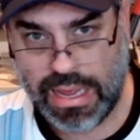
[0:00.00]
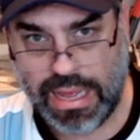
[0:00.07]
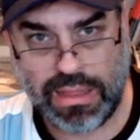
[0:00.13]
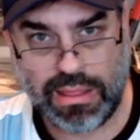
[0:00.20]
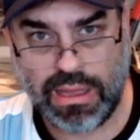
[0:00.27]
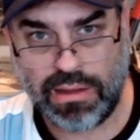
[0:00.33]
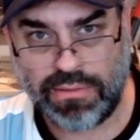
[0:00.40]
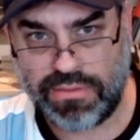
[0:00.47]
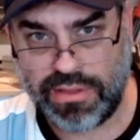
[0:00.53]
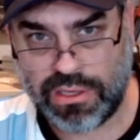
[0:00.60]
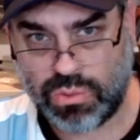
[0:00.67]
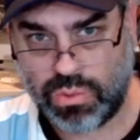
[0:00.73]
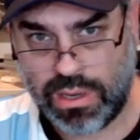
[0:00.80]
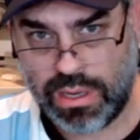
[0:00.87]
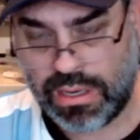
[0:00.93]
I love
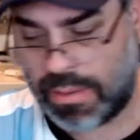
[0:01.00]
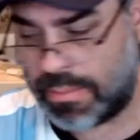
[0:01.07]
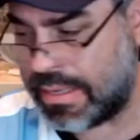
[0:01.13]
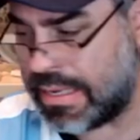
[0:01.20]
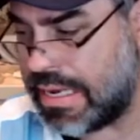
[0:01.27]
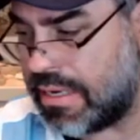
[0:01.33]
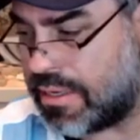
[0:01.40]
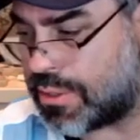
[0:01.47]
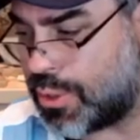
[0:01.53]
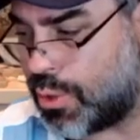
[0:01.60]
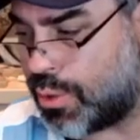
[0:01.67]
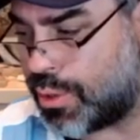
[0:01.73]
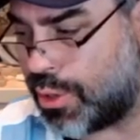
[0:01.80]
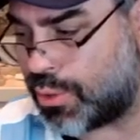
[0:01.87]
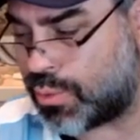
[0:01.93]
this one. I mean, he's
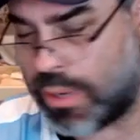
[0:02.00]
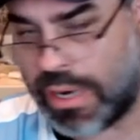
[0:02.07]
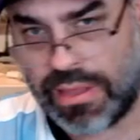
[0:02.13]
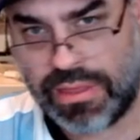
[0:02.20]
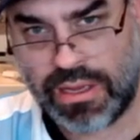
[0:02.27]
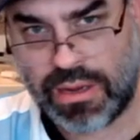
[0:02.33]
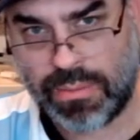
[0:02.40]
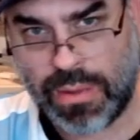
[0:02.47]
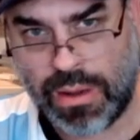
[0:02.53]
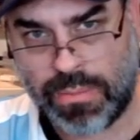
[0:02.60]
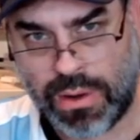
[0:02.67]
so close. When I think about